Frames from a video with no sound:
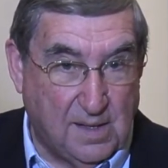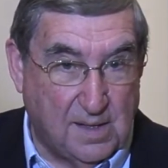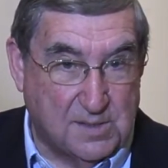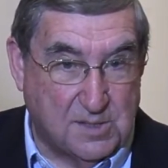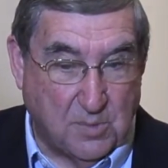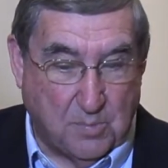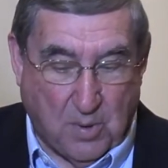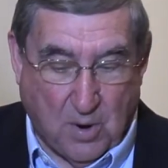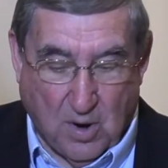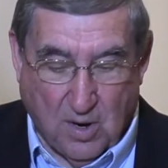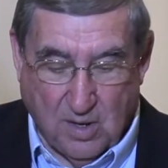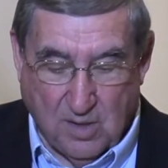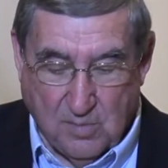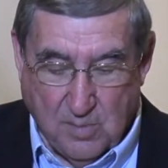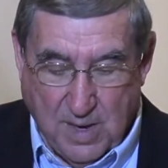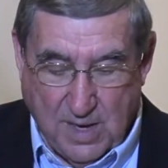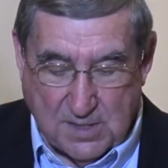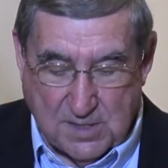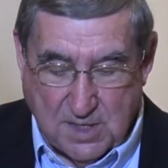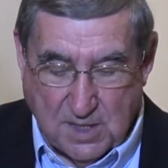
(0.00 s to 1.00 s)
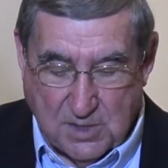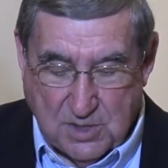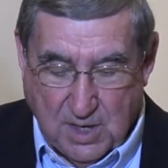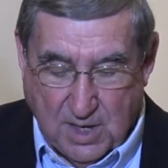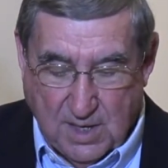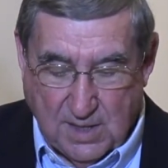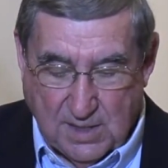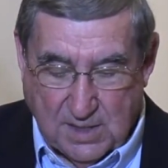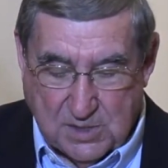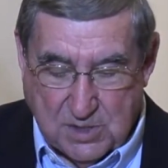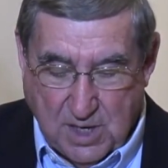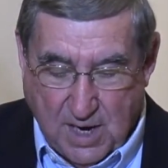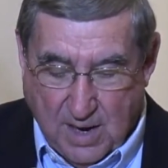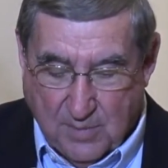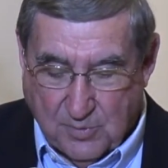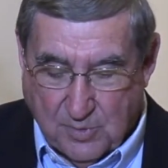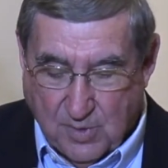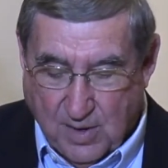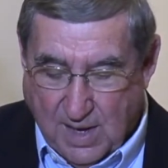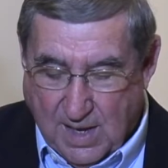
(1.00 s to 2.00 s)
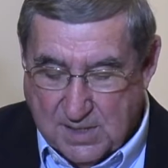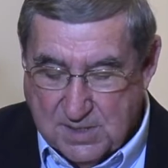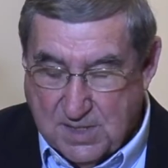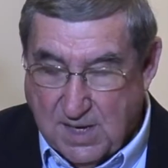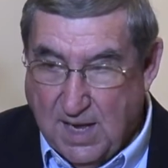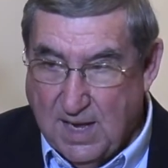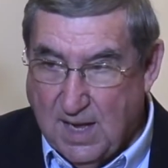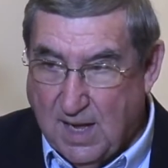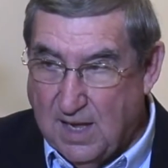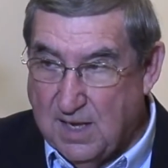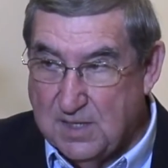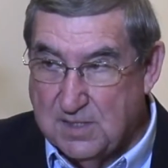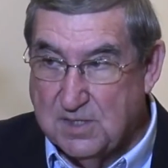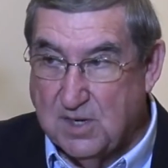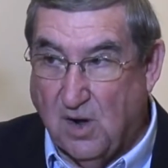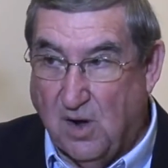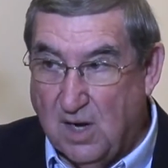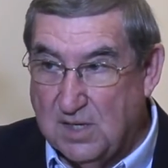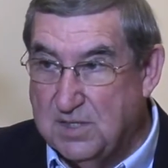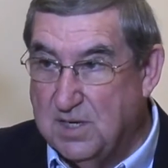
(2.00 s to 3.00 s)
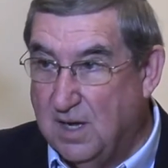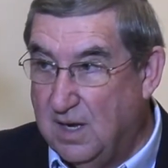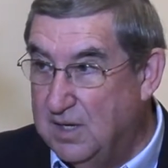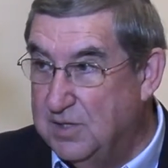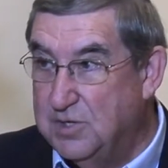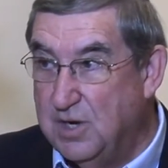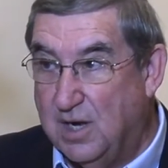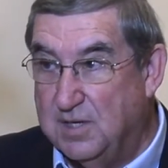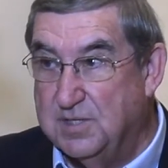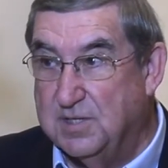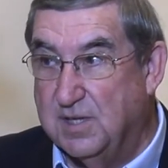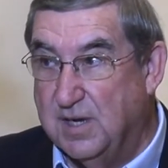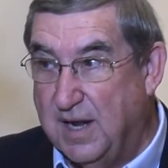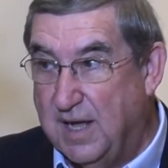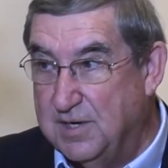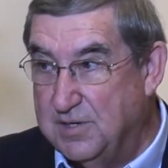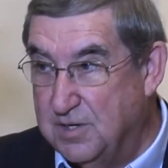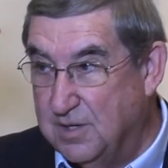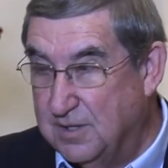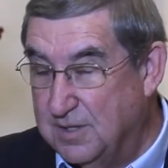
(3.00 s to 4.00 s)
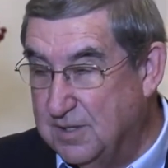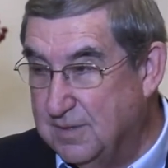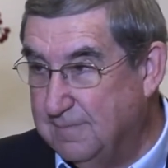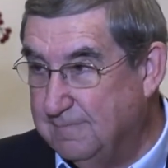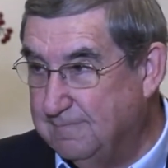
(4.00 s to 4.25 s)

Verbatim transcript: So, part of the message in this chapter in Isaiah is God's going to judge the nations.